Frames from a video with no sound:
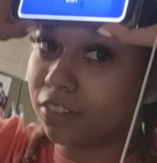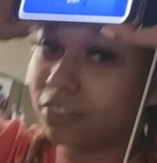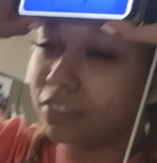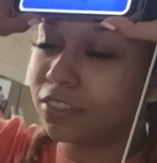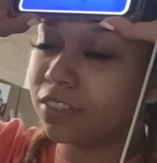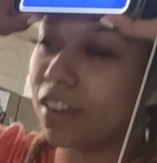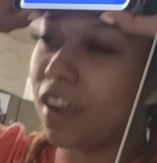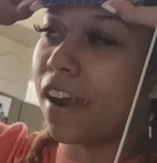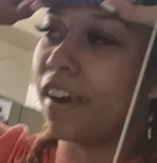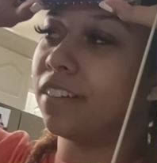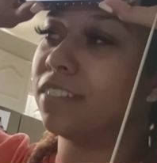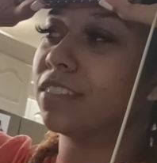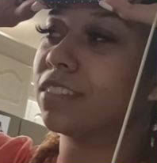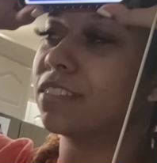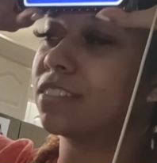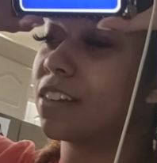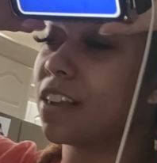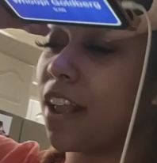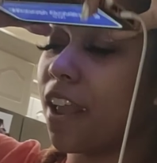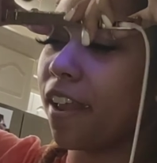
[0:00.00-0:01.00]
Yeah, Whoopi
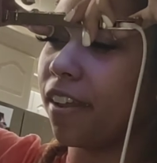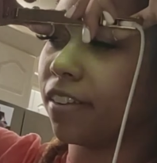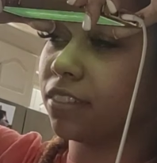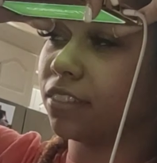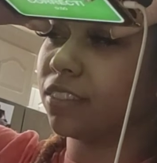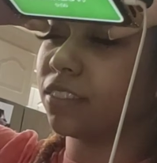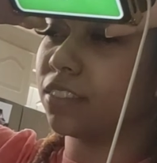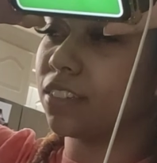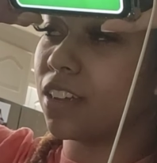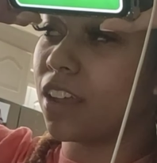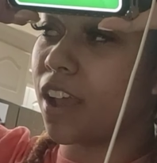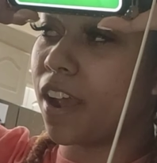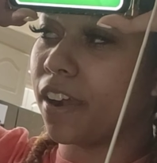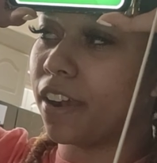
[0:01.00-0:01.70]
Goldberg. Yeah.